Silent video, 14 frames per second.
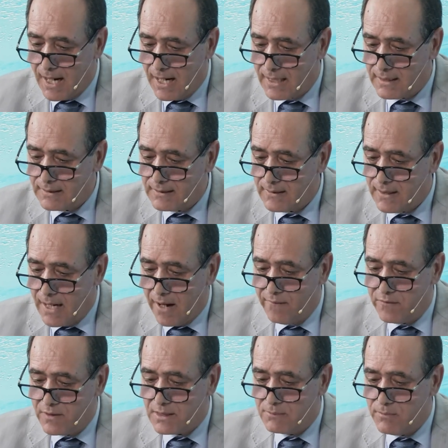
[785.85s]
and
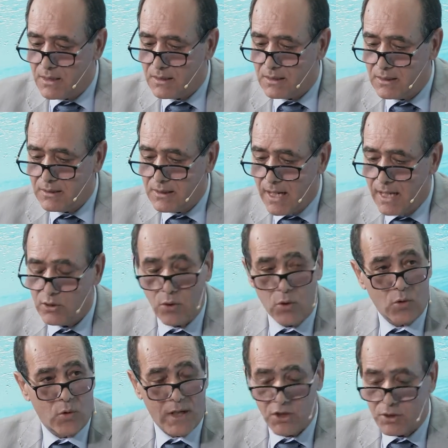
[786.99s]
investment and
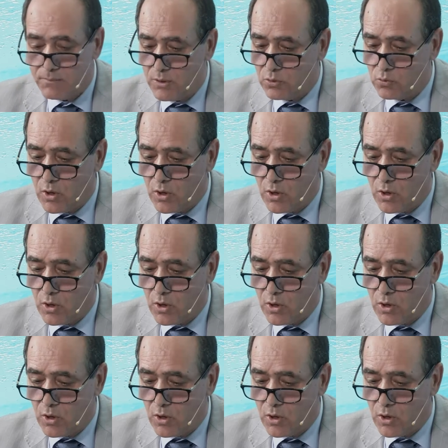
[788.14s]
encouragement